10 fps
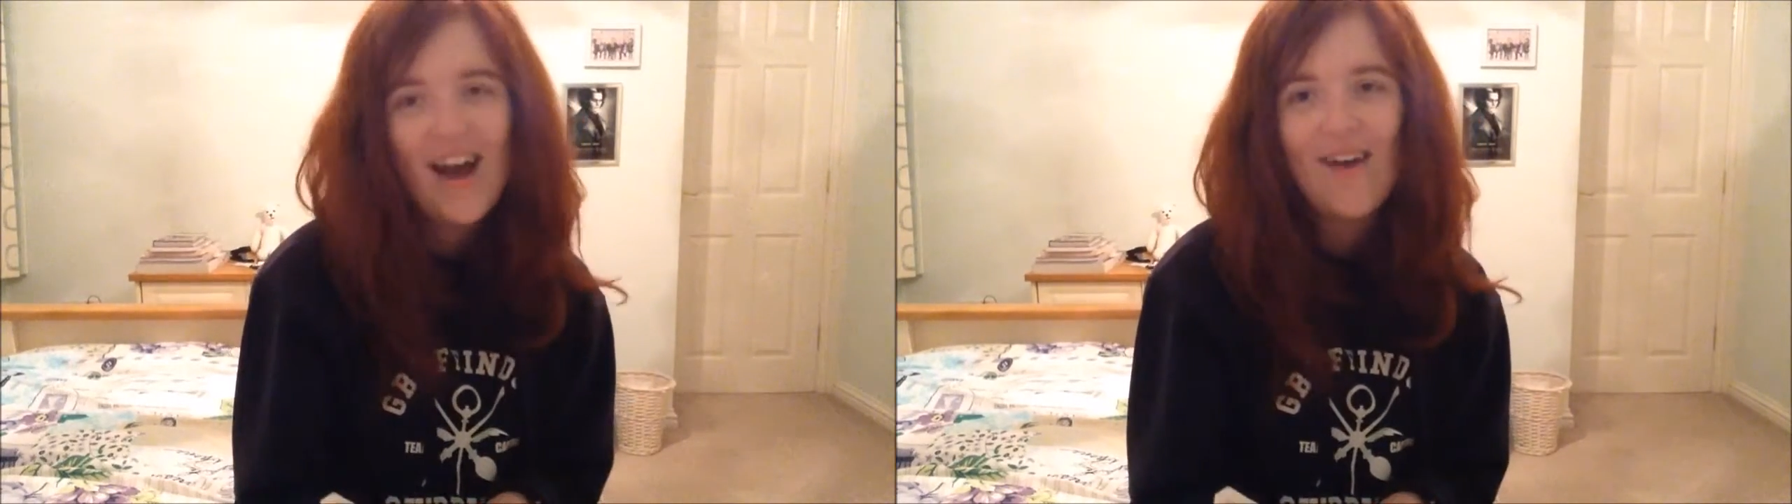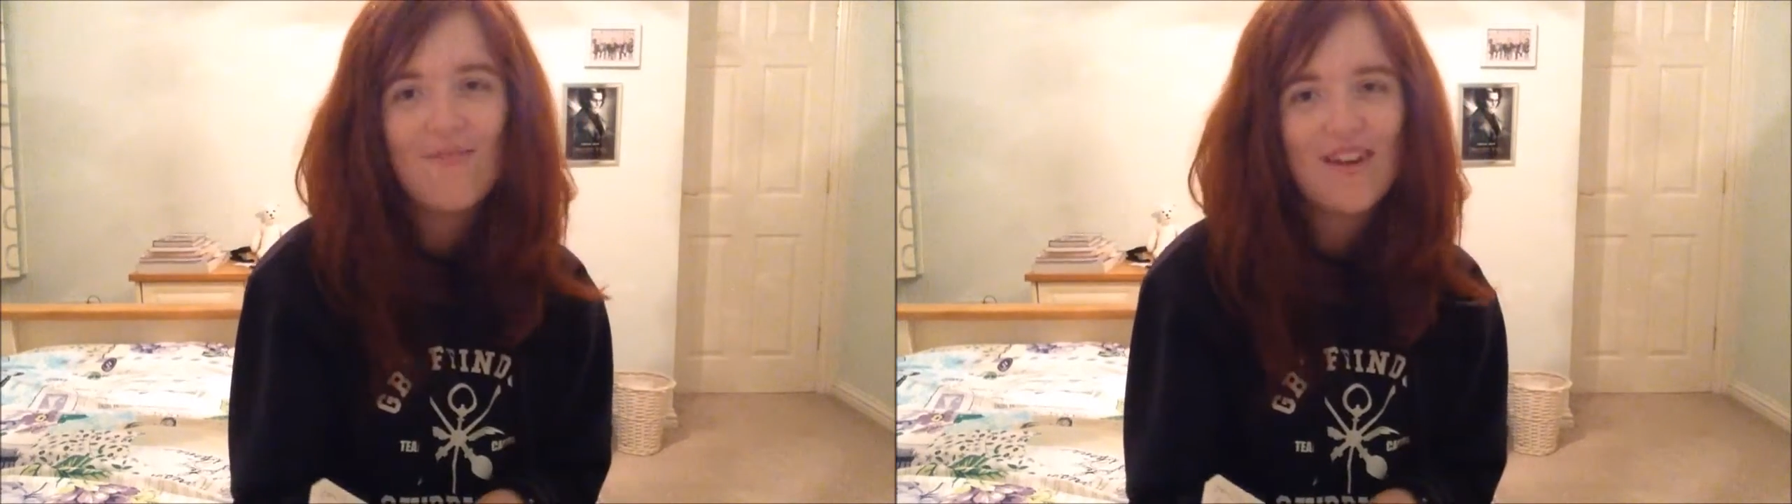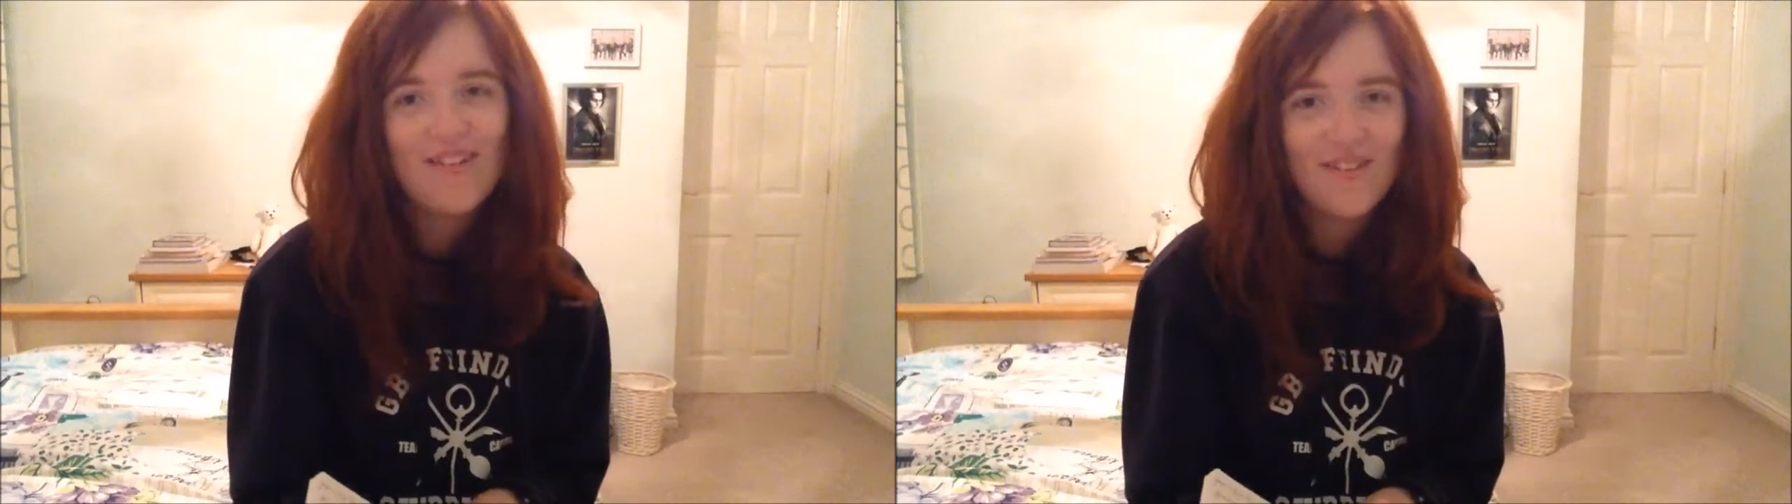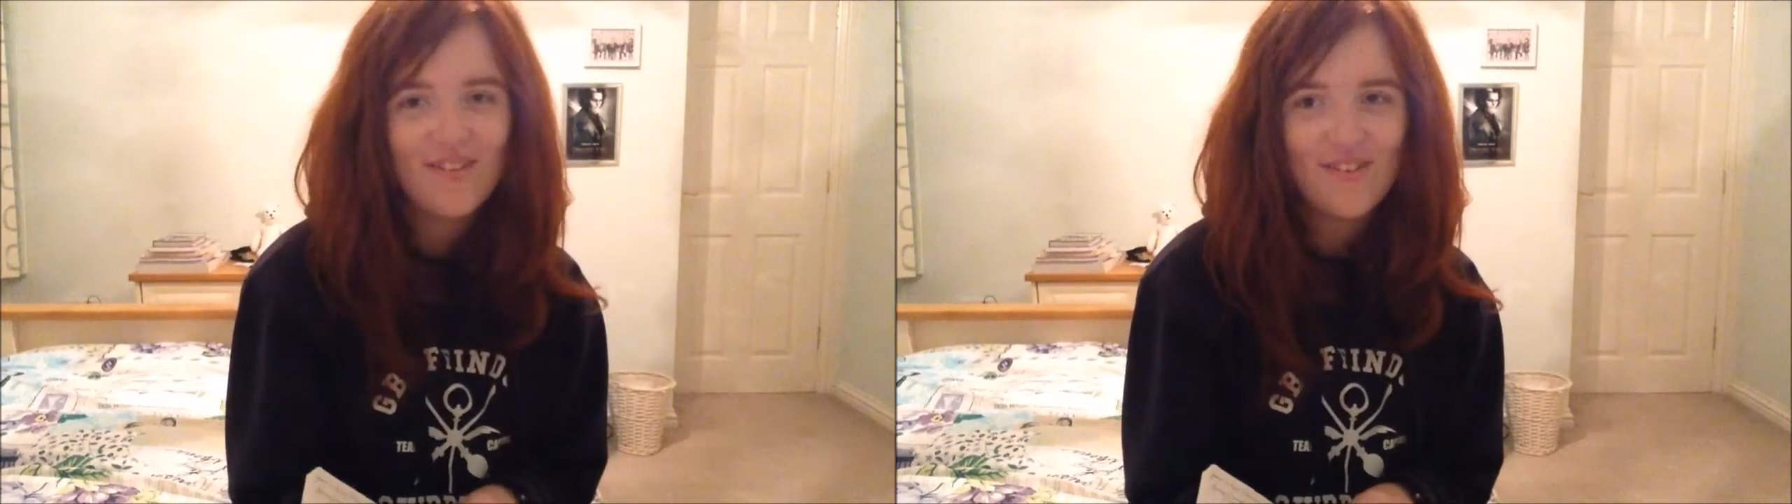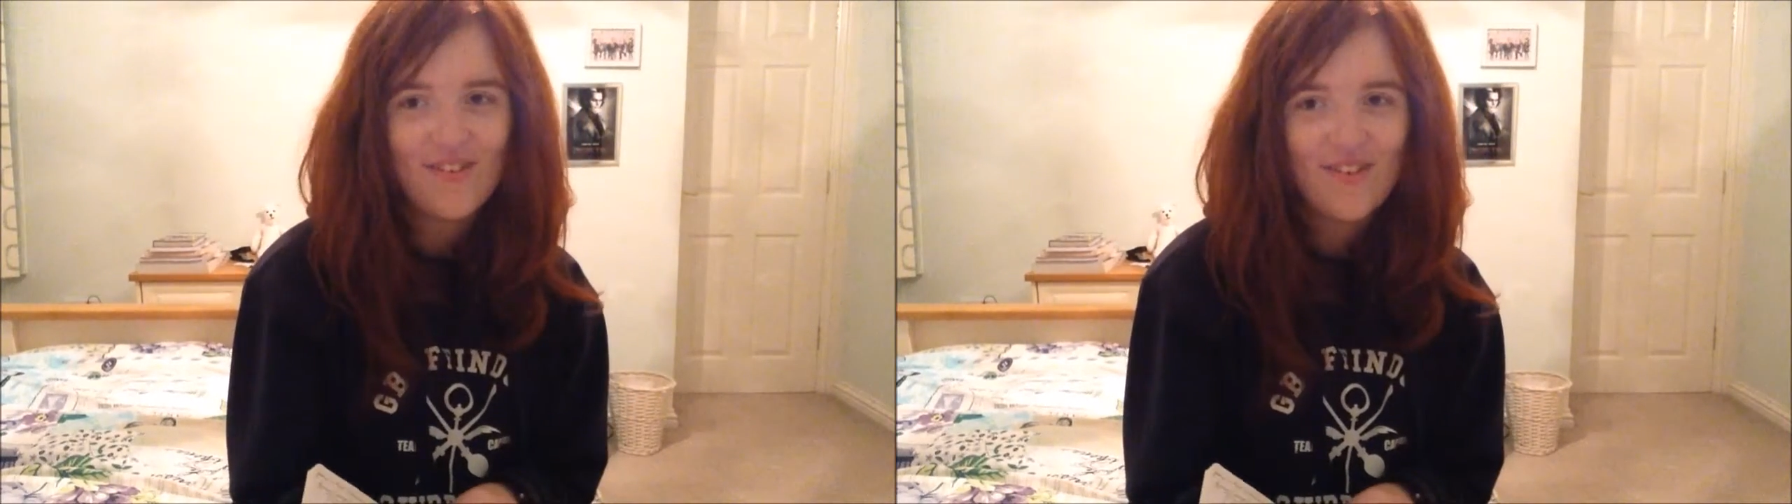I'm writing 2
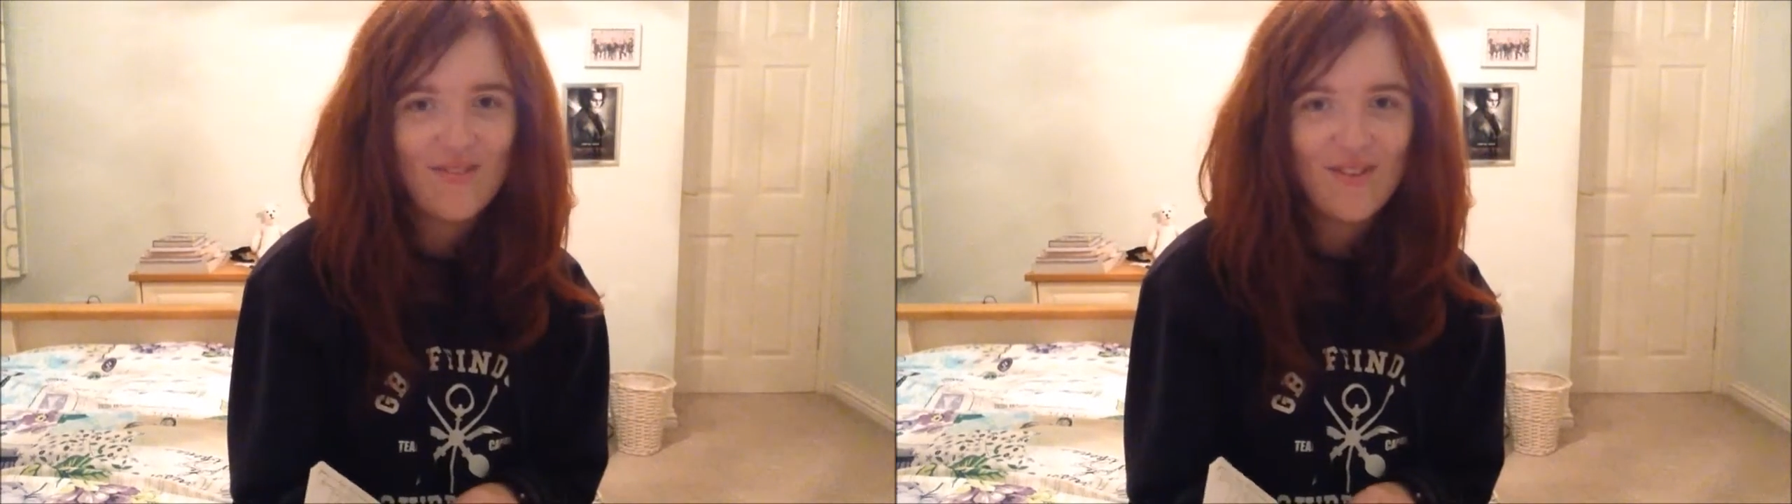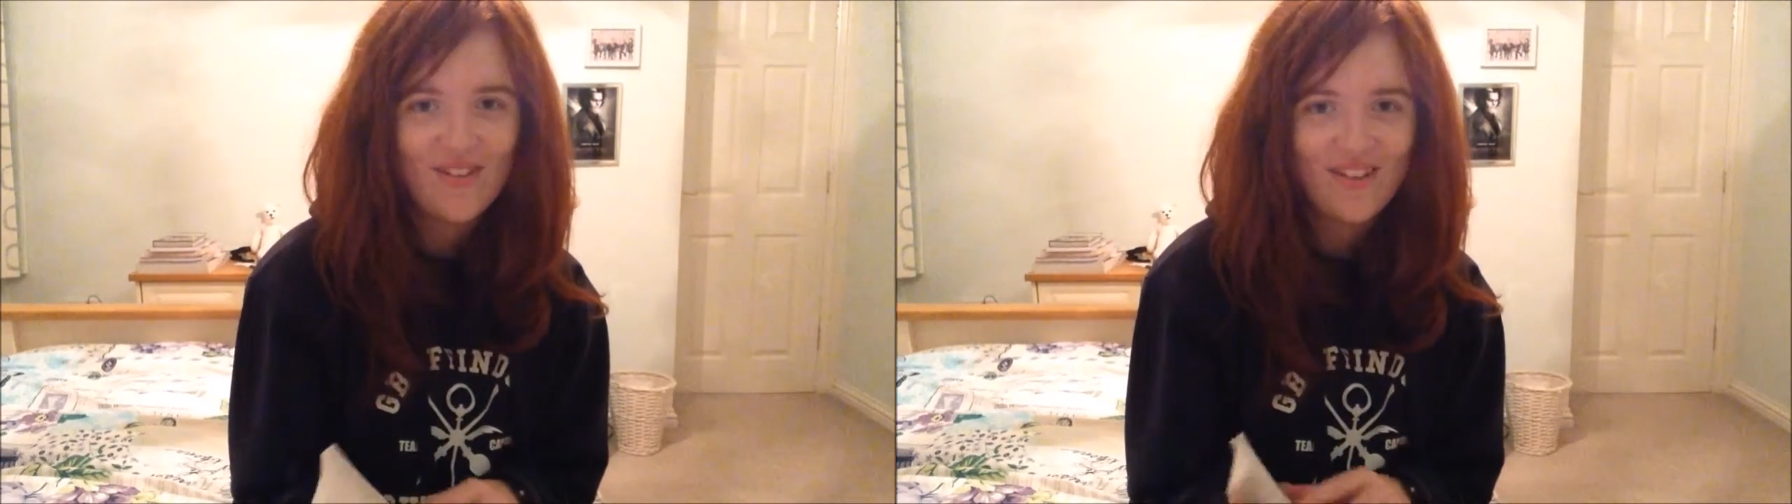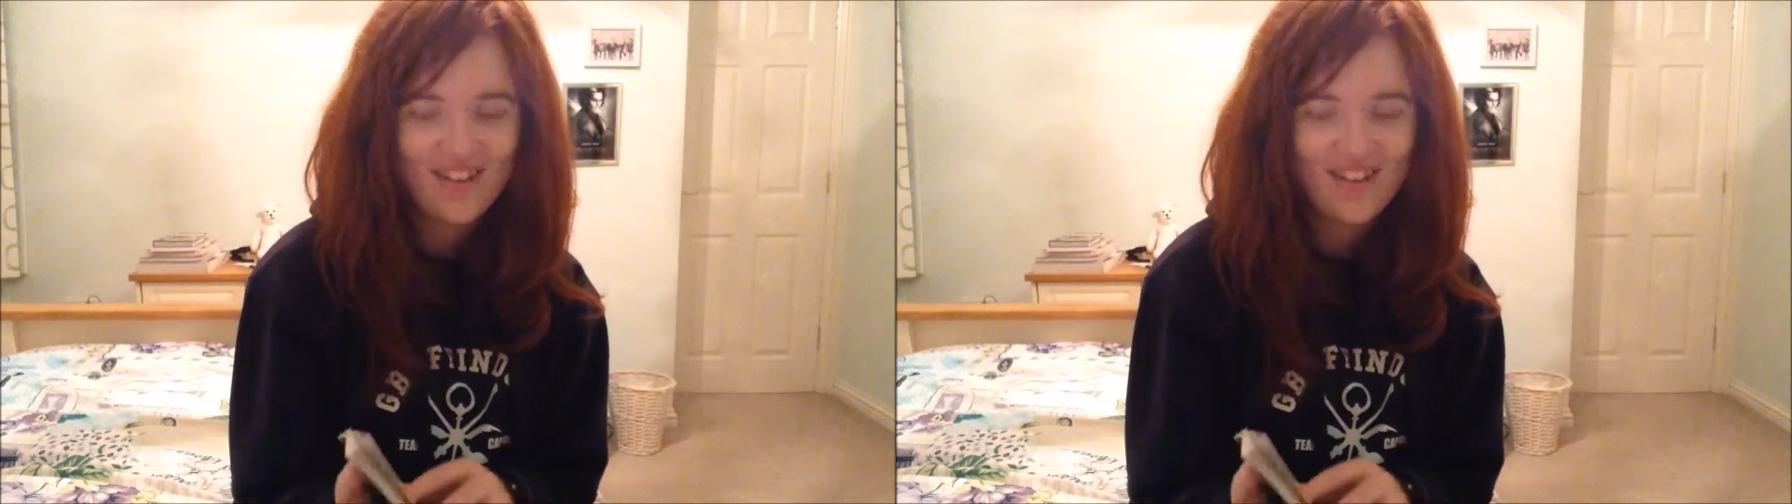stories at once